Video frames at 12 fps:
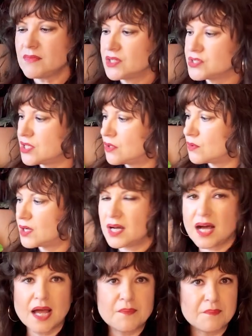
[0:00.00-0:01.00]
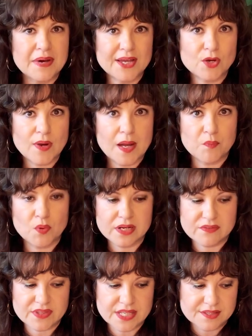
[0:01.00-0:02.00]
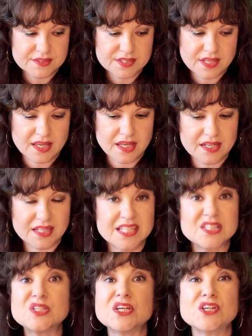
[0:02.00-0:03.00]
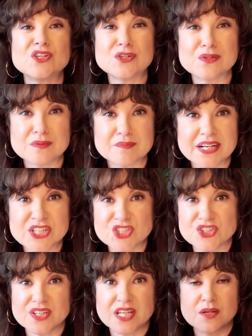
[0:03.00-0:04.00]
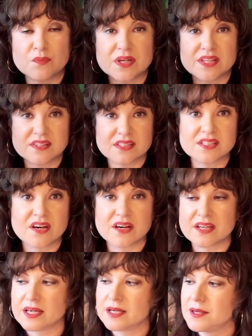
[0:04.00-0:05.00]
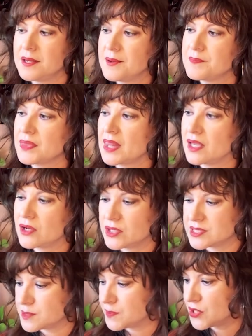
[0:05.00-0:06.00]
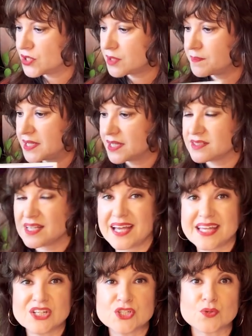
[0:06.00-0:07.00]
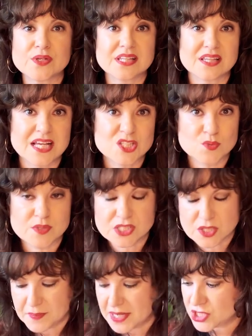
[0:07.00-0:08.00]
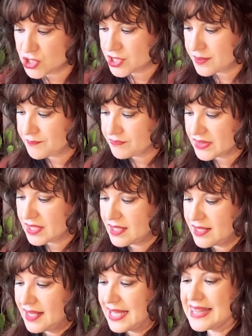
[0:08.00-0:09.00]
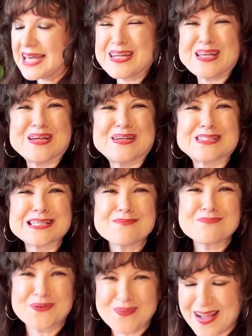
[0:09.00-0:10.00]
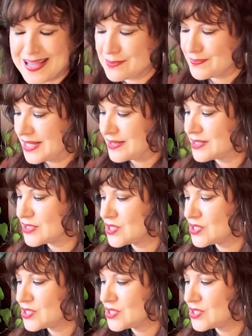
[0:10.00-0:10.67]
So I might grab one of these and continue my journey with Natalia Ginzburg because I enjoyed the last one so much. Then it's Pride Month.